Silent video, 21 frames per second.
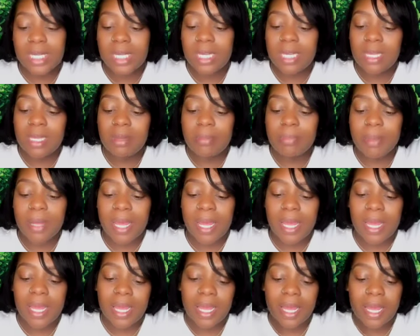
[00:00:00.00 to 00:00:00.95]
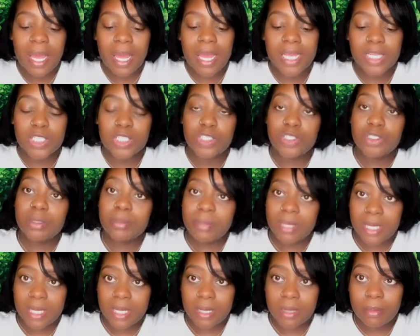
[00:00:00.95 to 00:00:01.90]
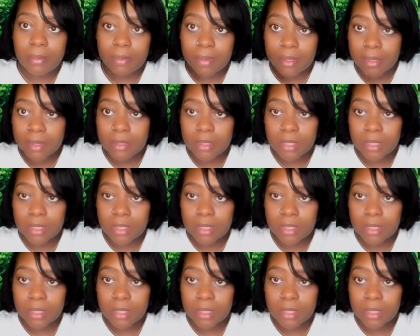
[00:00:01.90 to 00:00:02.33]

keep a extra bib.